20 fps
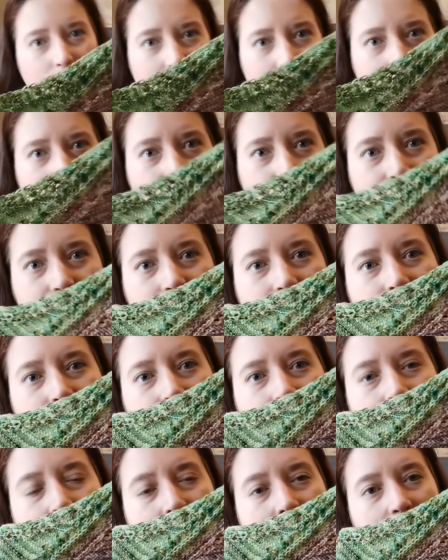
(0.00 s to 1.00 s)

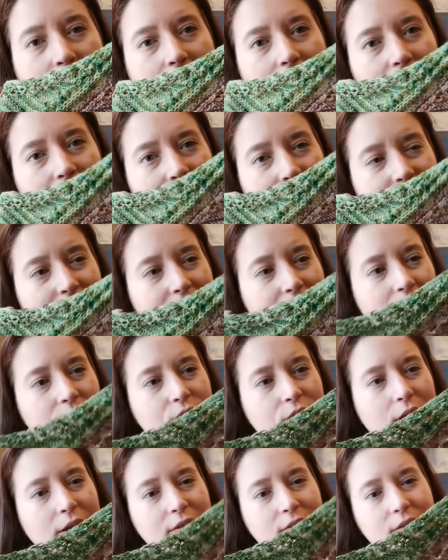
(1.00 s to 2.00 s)
which is
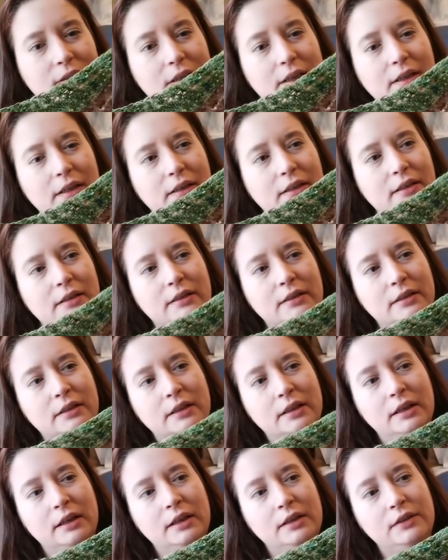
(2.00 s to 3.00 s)
interesting.
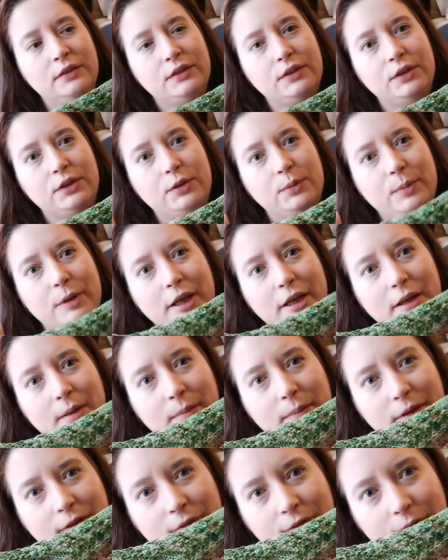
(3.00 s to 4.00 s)
So you pick
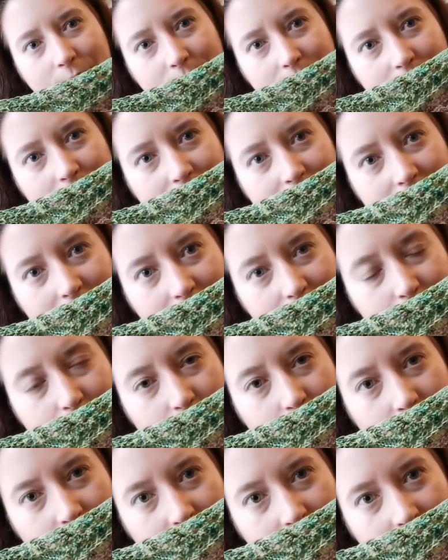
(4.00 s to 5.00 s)
up from this
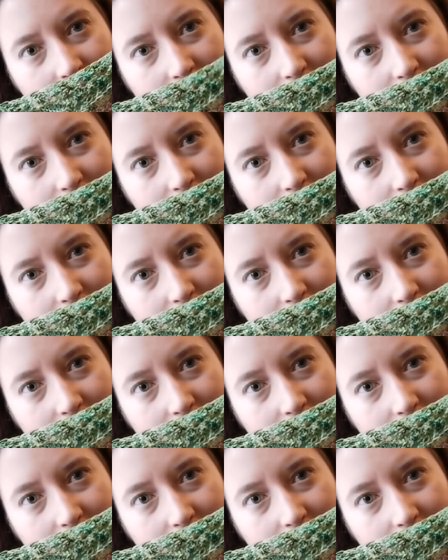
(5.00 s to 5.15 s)
point